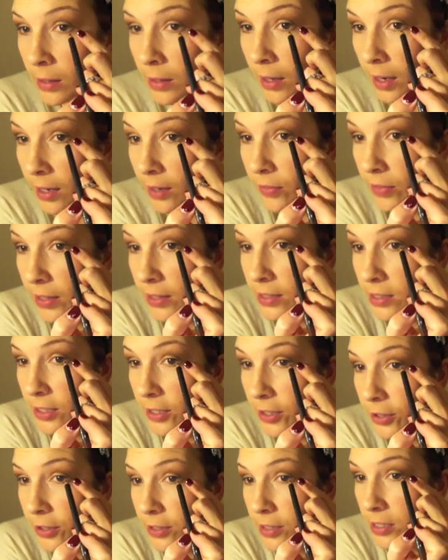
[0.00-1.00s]
kind of
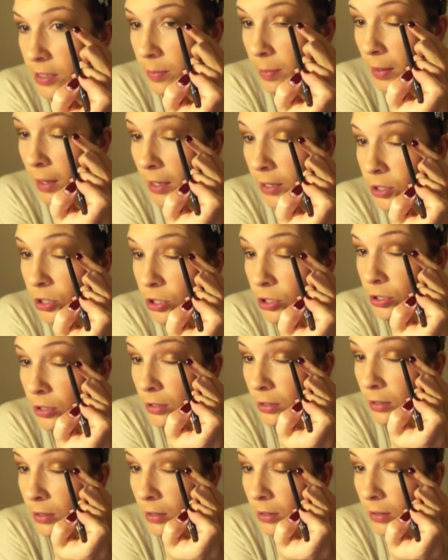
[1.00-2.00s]
easier to smudge
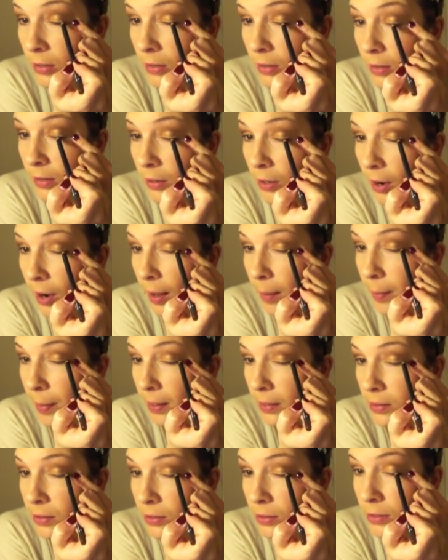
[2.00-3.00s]
than their eye
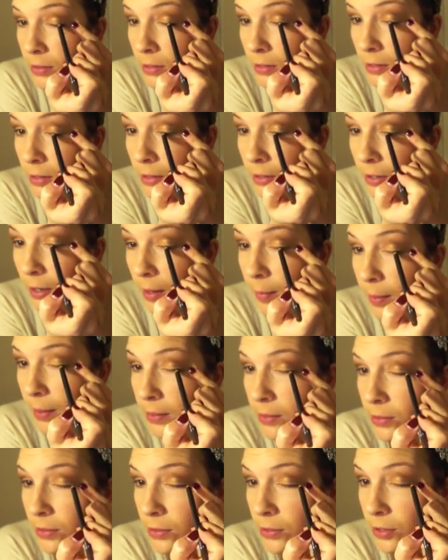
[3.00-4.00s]
pencils. Their eye
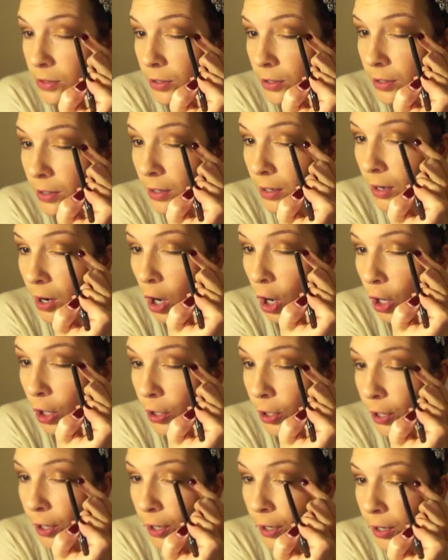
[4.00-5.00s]
pencils are
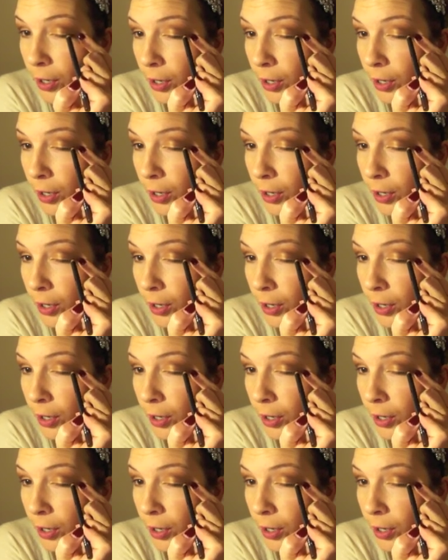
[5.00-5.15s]
harder.